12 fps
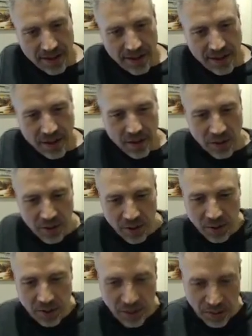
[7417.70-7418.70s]

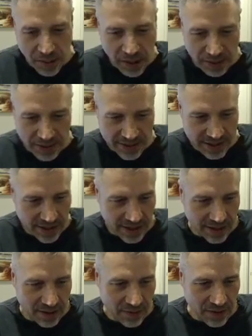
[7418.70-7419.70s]
You'll be able to see it.
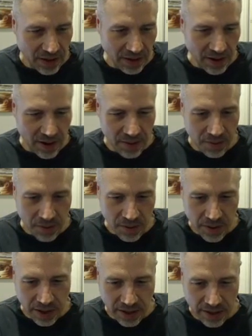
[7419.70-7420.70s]
You'll figure it out real
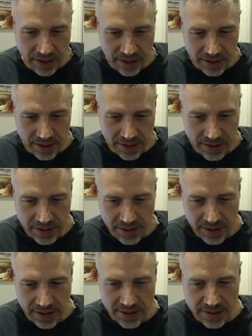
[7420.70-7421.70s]
quick.
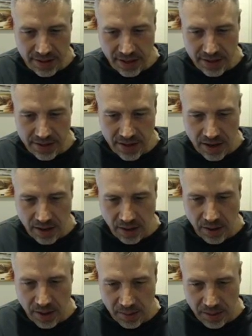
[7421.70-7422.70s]
It's not
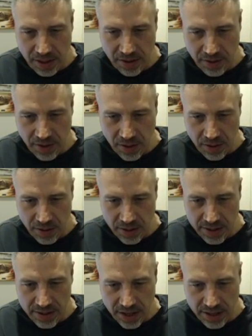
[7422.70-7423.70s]
incredibly difficult.
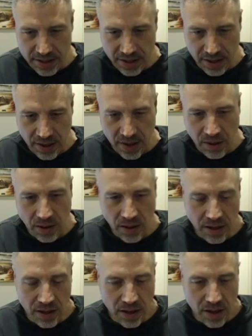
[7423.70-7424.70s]
It's actually all
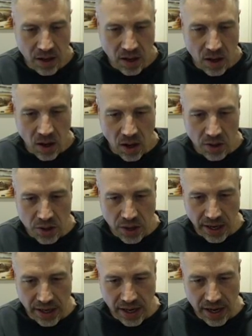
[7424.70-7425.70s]

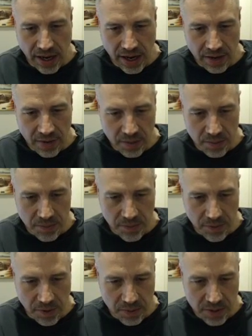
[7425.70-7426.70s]
training I got
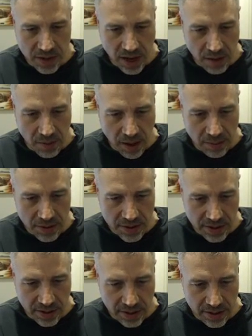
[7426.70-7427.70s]
from Scott
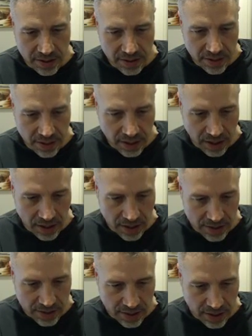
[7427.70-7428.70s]
Robertson and his